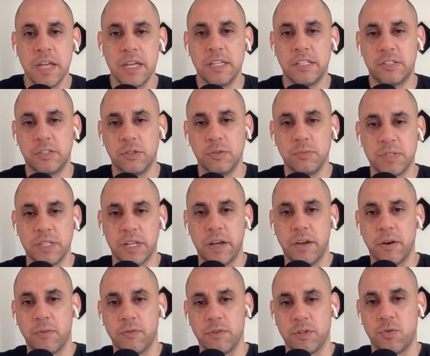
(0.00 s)
He zooms
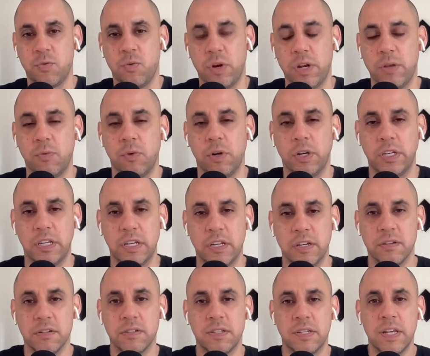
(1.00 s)
out over 21
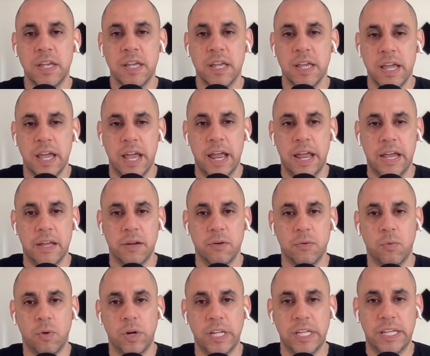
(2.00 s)
years.
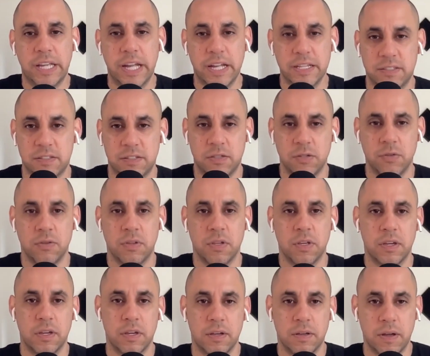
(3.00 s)
And when he gets to
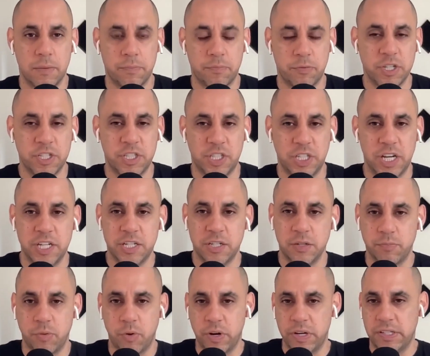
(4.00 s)
the
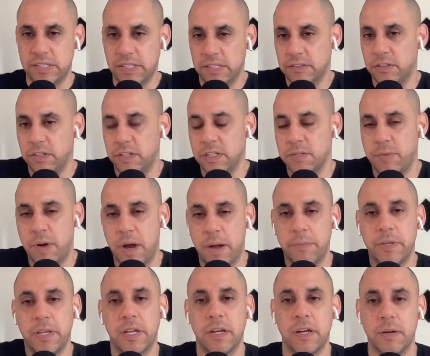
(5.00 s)
appreciation point, he said, look, it's
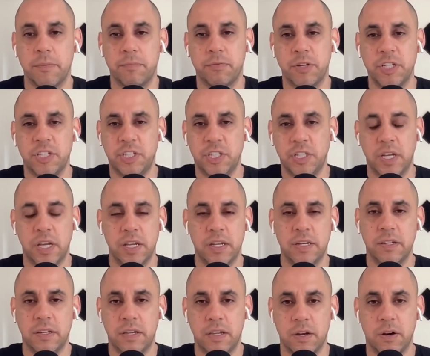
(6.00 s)
probably going to
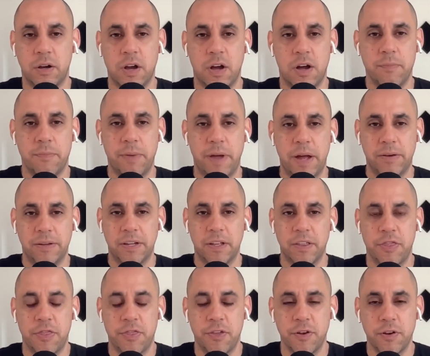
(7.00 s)
appreciate, compounding
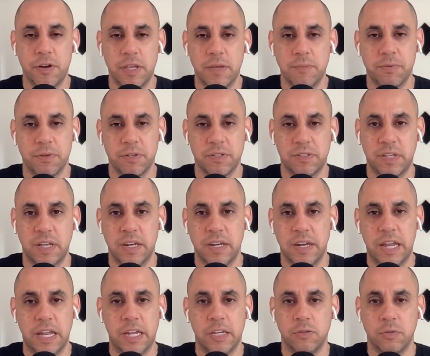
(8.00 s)
at 30%
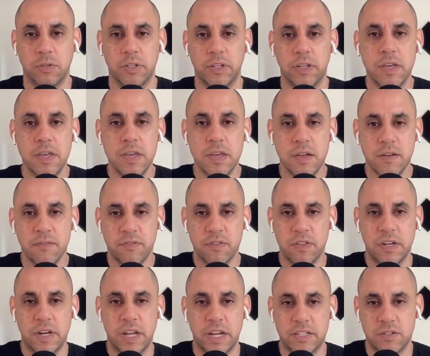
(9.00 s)
annually for
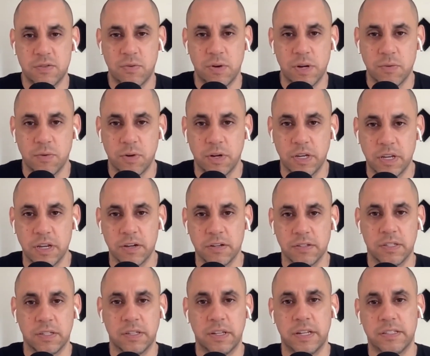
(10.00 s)
the next 21
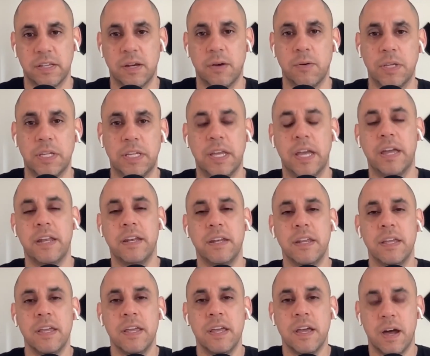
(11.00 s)
years. And that's how we get
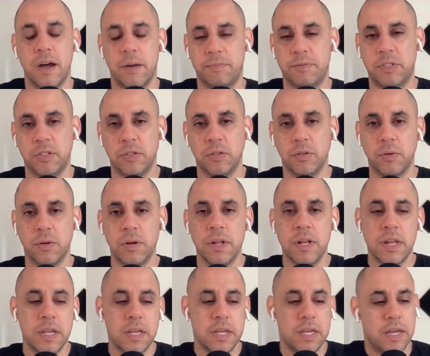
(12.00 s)
up to,
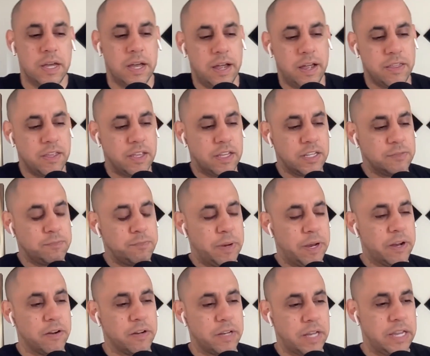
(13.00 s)
I think his
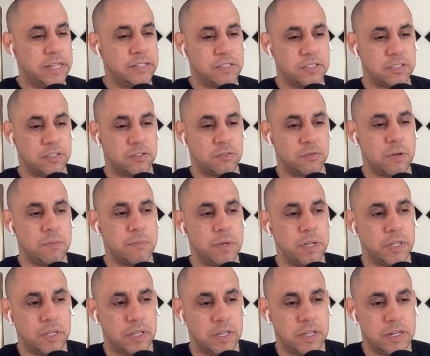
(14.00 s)
bear case is 3
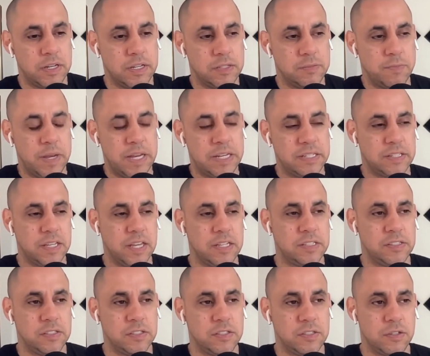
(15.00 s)
million, his base
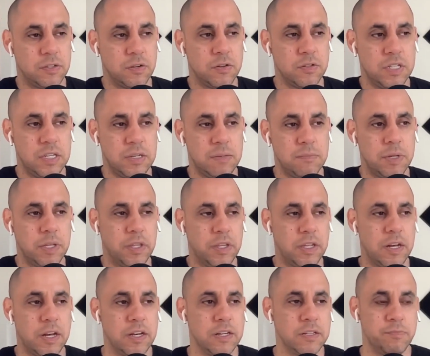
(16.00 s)
case is 13
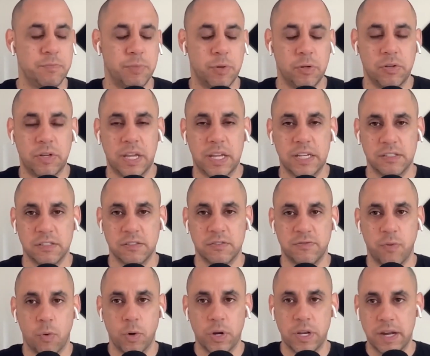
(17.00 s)
million, and his bull case is
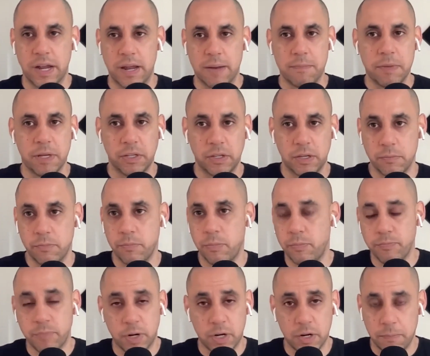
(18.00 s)
49 million
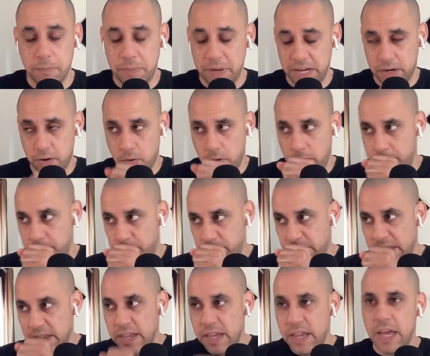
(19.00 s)
per Bitcoin.
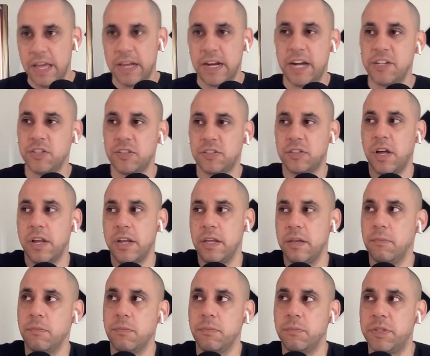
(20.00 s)
And I just thought
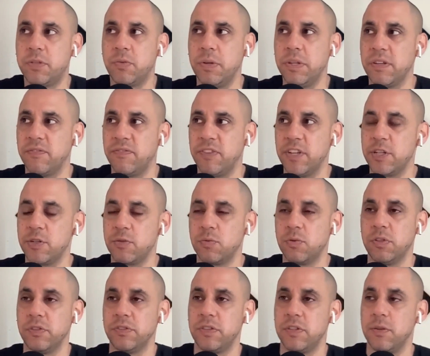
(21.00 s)
between the
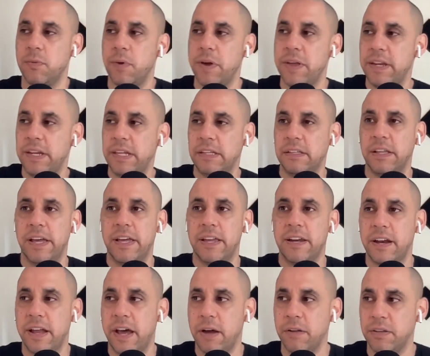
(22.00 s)
visuals and the way that he laid
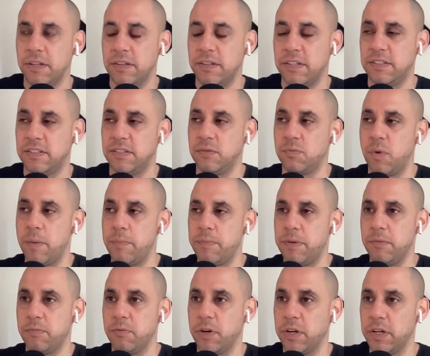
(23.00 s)
it out, that this is what
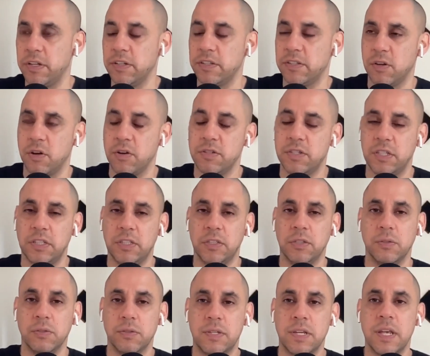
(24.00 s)
people are going to start to
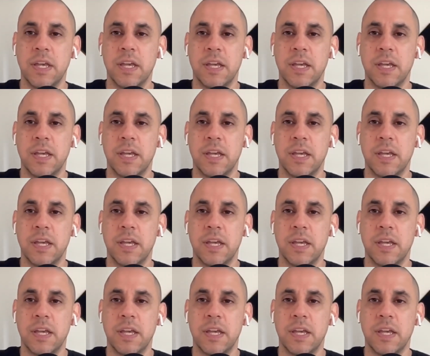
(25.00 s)
use